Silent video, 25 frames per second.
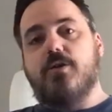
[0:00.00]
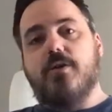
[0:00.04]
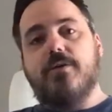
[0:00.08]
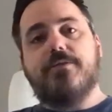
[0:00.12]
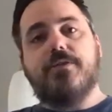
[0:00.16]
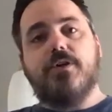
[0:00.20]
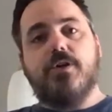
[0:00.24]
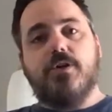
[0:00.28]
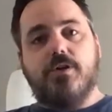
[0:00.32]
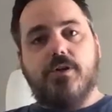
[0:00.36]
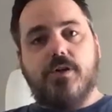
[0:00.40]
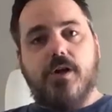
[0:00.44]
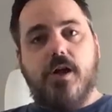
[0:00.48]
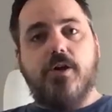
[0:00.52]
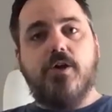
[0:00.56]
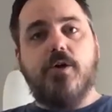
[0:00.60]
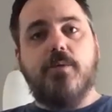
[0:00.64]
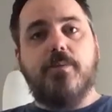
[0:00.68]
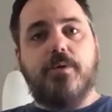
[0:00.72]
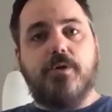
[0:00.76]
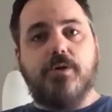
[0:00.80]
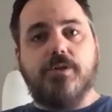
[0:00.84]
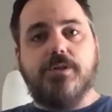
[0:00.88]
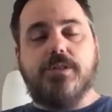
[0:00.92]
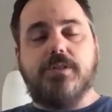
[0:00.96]
if you're a younger
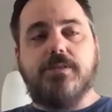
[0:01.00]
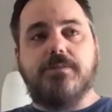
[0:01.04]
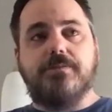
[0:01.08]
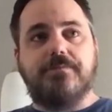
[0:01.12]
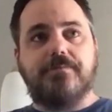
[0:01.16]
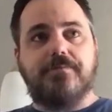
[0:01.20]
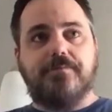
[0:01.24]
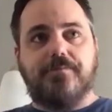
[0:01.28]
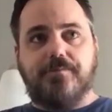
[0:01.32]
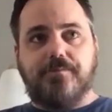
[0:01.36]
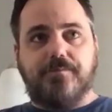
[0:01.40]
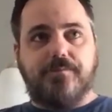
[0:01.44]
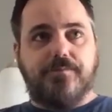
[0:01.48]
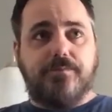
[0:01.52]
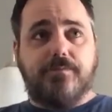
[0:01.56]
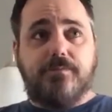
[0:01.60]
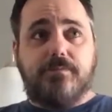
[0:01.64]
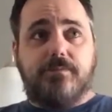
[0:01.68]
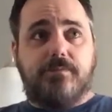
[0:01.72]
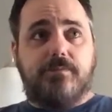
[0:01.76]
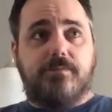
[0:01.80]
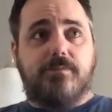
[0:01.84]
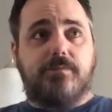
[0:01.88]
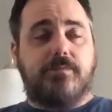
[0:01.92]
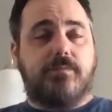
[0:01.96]
person
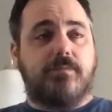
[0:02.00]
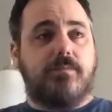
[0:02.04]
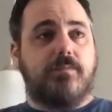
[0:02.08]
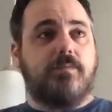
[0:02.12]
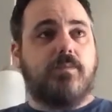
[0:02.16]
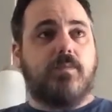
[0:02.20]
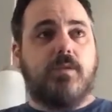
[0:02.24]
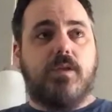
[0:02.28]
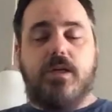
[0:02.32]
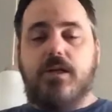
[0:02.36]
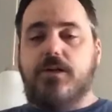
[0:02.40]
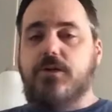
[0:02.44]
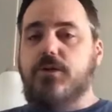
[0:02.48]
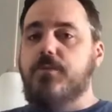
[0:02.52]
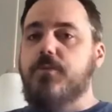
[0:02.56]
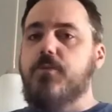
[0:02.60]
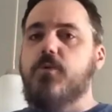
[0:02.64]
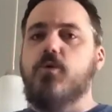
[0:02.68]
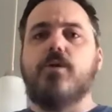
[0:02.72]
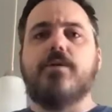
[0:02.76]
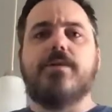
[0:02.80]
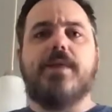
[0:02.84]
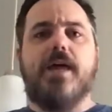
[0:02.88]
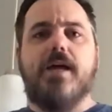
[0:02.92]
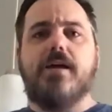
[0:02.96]
and you're
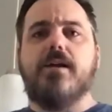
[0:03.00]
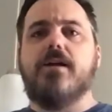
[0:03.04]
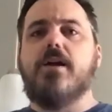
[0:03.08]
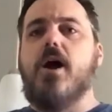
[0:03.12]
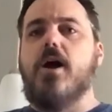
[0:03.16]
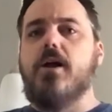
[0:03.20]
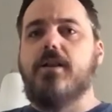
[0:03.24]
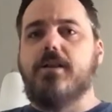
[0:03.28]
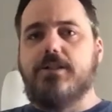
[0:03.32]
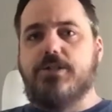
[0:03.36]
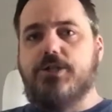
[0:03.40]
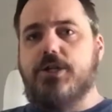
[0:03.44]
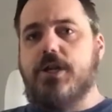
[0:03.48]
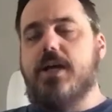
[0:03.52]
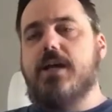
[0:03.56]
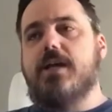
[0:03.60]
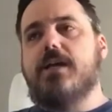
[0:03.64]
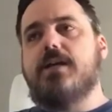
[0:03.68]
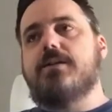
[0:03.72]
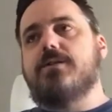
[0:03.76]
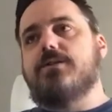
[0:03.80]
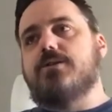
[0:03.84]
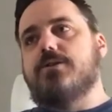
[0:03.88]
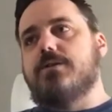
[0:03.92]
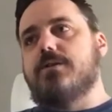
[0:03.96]
more of that college
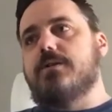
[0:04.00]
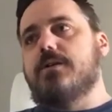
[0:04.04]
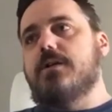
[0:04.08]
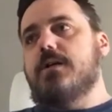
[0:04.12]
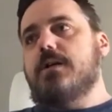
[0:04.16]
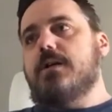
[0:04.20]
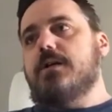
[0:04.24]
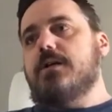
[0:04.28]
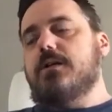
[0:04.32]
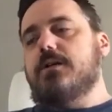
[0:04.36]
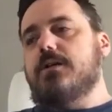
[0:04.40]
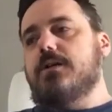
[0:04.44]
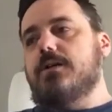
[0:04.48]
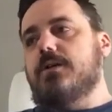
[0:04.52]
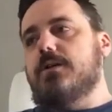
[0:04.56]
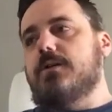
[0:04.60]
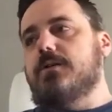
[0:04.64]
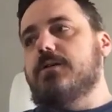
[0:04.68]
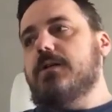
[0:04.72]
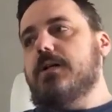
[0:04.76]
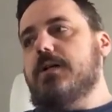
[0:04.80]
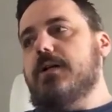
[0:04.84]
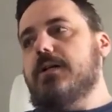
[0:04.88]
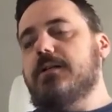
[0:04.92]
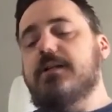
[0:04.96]
age, or
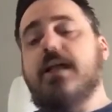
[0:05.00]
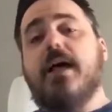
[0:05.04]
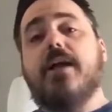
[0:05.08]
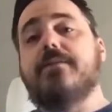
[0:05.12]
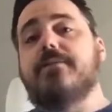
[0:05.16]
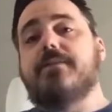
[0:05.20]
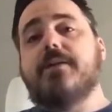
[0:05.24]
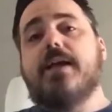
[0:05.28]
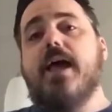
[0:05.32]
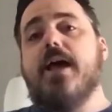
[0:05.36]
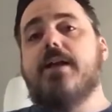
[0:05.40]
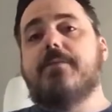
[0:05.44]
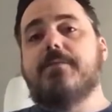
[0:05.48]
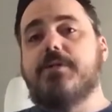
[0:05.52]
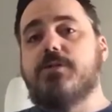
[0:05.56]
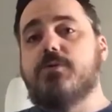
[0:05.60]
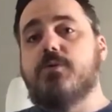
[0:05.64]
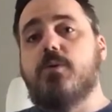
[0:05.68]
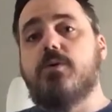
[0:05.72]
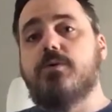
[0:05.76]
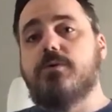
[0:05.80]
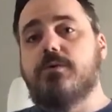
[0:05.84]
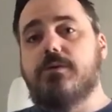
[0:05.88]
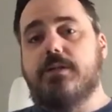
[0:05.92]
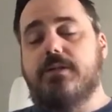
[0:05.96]
a lot of academies
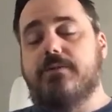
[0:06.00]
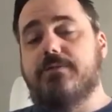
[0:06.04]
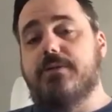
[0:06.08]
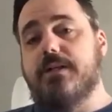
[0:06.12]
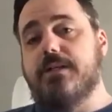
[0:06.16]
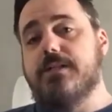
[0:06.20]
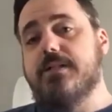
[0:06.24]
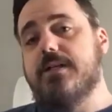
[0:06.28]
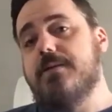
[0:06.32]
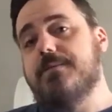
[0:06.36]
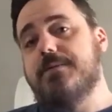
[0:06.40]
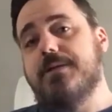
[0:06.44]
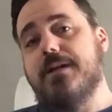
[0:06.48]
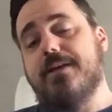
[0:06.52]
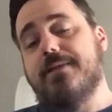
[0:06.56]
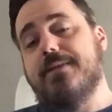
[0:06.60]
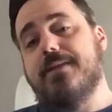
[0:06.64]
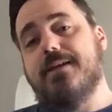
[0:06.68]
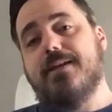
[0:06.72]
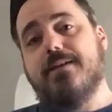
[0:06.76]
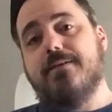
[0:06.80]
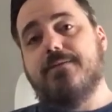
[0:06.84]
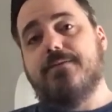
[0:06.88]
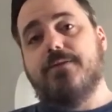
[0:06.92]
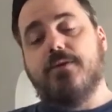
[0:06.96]
won't even accept you, I
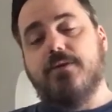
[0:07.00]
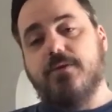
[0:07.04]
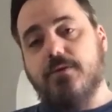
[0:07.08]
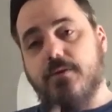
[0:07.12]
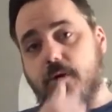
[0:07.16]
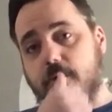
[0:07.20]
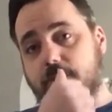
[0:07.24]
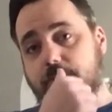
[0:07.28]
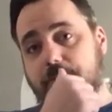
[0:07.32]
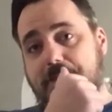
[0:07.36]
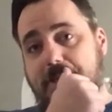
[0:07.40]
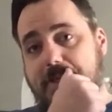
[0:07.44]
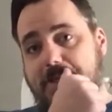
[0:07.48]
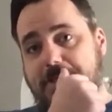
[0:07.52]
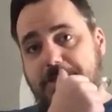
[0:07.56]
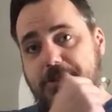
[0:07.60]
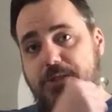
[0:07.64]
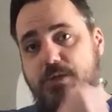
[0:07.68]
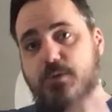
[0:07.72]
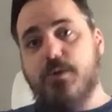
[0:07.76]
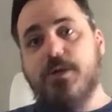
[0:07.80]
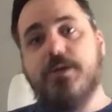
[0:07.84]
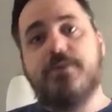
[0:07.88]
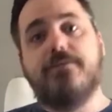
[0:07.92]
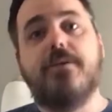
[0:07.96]
think, if you're over the age of
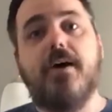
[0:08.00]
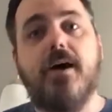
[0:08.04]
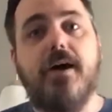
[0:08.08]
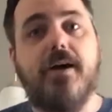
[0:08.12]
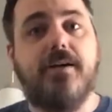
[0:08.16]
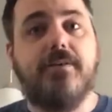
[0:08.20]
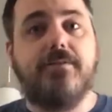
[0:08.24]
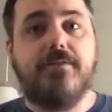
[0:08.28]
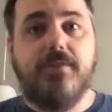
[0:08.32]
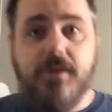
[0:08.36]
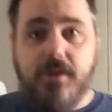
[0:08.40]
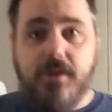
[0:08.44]
25.